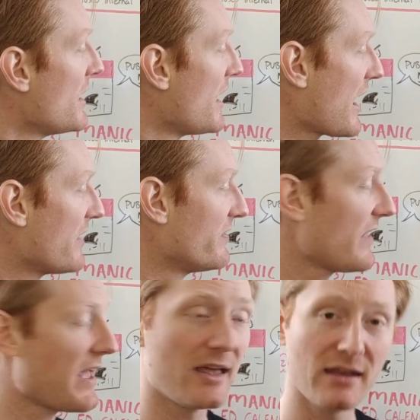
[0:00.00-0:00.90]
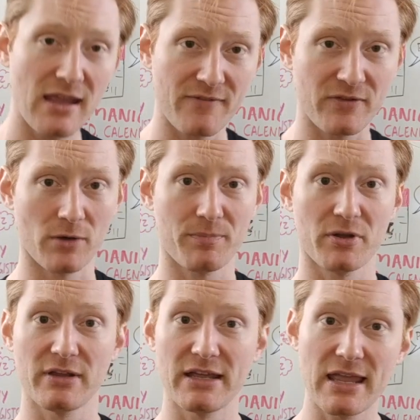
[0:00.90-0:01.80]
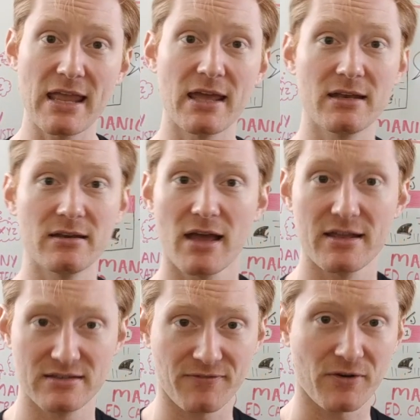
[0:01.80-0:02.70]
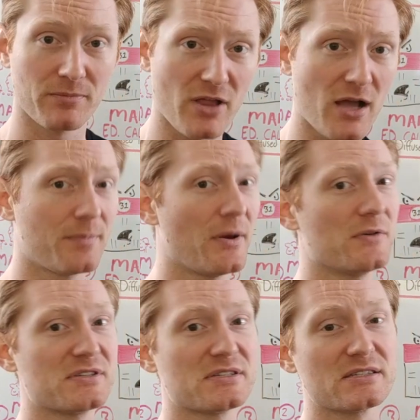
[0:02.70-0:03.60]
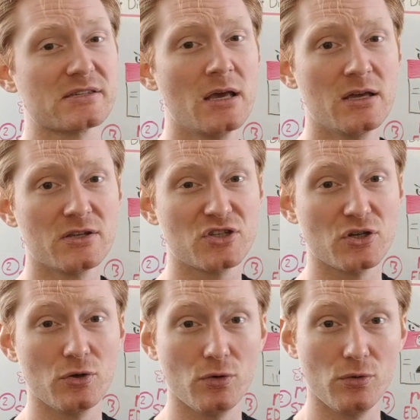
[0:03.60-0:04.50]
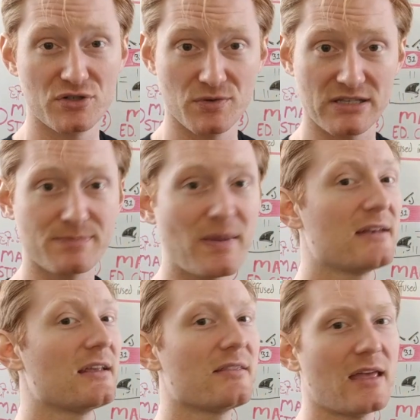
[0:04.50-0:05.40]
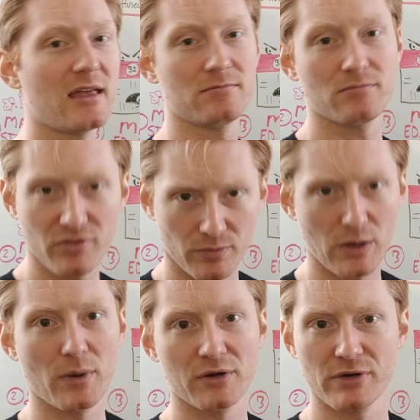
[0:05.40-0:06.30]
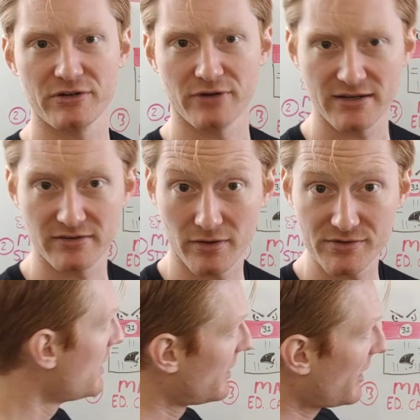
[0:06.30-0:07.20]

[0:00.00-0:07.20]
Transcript: And then if you're pulling in different blog posts to expand it, then 301 redirect those.